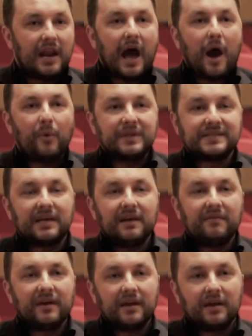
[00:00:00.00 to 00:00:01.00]
now it's
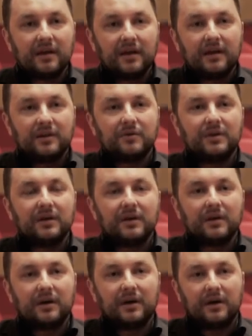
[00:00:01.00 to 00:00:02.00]
given to
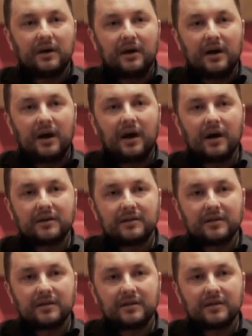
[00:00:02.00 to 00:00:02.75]
the art